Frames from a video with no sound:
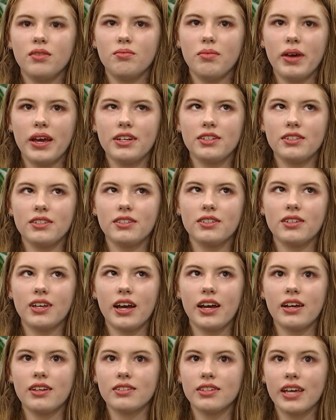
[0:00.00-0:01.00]
patients
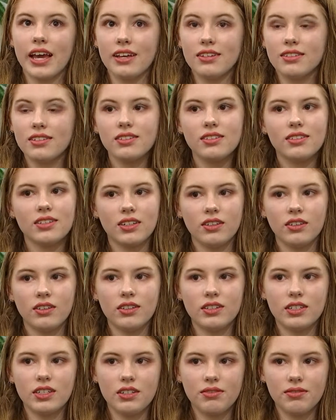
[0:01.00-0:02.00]
as cases and not
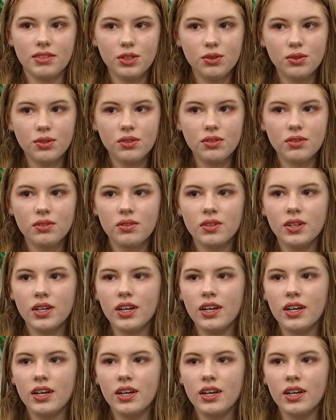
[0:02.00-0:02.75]
as individuals,